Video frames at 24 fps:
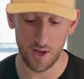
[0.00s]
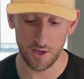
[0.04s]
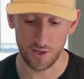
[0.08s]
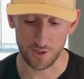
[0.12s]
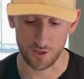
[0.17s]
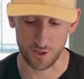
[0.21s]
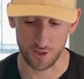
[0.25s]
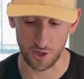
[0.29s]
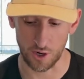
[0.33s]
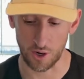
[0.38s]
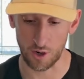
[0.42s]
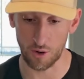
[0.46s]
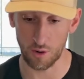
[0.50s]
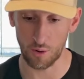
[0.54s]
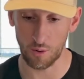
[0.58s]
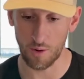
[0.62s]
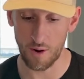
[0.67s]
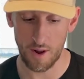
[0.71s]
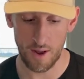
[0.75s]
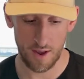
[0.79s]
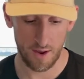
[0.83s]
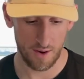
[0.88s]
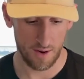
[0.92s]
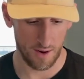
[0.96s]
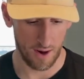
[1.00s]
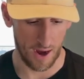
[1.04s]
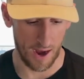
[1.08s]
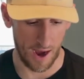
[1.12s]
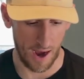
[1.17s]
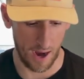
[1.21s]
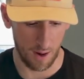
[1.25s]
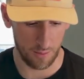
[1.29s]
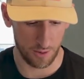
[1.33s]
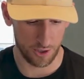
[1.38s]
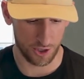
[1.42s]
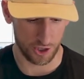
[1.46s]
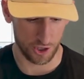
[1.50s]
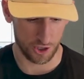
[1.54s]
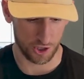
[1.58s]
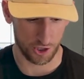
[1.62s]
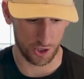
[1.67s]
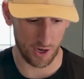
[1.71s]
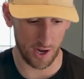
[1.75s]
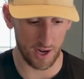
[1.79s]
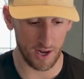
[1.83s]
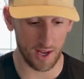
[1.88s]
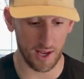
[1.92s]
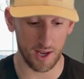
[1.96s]
So I was just
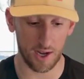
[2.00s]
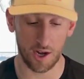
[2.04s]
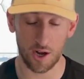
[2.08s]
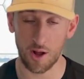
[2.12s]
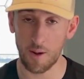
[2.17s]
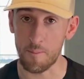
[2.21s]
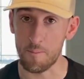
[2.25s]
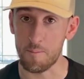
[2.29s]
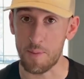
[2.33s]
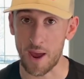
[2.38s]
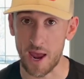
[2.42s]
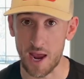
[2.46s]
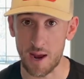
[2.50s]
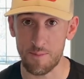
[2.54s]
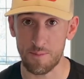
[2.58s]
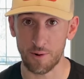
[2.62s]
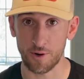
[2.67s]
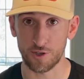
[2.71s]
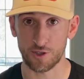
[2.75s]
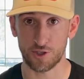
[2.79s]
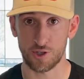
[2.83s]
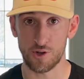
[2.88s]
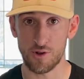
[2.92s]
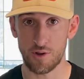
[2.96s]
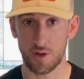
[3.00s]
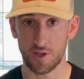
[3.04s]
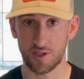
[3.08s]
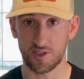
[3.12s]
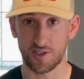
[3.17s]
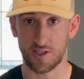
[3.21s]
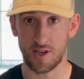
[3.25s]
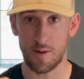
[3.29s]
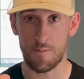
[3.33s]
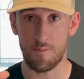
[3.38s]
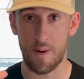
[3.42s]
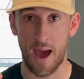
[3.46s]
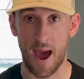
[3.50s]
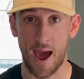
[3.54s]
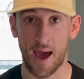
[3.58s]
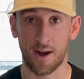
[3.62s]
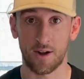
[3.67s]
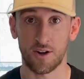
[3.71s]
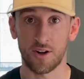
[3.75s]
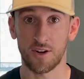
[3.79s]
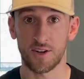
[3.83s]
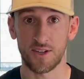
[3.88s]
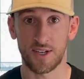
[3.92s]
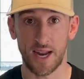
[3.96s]
trying to get it on paper so you could see
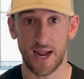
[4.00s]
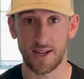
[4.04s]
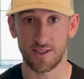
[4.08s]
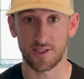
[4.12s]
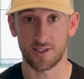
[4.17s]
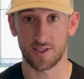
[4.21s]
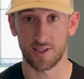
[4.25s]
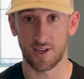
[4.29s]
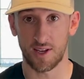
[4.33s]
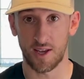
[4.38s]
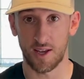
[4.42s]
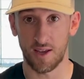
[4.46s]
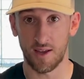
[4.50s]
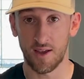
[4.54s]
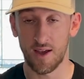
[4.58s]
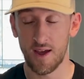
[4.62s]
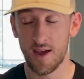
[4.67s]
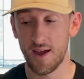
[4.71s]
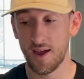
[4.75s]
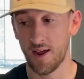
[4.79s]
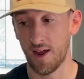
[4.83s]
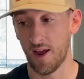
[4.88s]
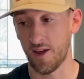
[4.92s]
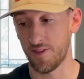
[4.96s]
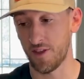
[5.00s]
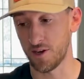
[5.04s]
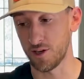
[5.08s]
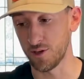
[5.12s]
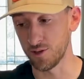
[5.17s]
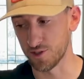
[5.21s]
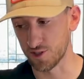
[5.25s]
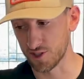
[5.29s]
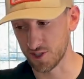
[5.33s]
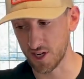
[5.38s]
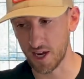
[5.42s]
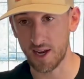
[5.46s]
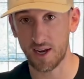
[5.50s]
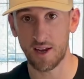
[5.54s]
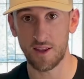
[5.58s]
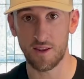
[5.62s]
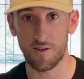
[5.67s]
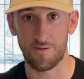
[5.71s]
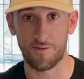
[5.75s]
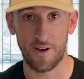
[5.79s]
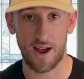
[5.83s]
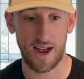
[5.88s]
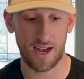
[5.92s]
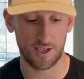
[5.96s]
pattern density and then you sight in the
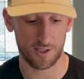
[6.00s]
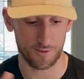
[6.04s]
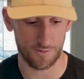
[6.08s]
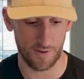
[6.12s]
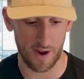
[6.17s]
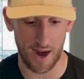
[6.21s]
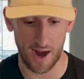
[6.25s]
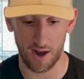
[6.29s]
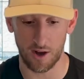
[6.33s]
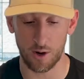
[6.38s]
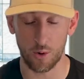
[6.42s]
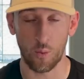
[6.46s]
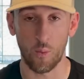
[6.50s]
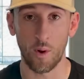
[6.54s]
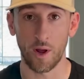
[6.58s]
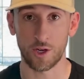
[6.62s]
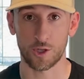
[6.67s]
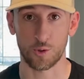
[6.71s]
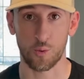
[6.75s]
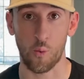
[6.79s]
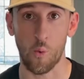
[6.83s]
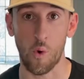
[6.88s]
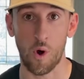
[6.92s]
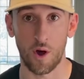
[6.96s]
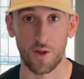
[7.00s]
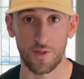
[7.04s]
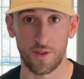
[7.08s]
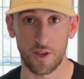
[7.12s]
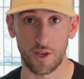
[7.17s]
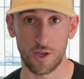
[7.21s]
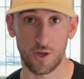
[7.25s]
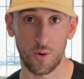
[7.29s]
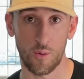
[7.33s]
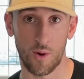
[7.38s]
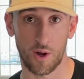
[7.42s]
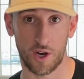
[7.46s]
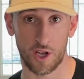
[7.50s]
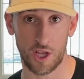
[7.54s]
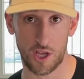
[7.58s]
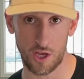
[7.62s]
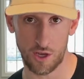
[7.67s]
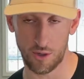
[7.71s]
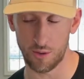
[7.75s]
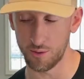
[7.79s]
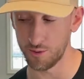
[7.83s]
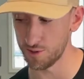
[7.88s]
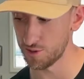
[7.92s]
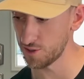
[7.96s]
fast fire to which one that you want to
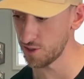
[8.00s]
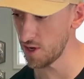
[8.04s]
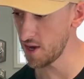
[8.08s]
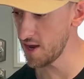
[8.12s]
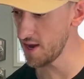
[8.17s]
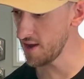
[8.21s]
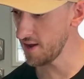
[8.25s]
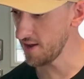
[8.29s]
use.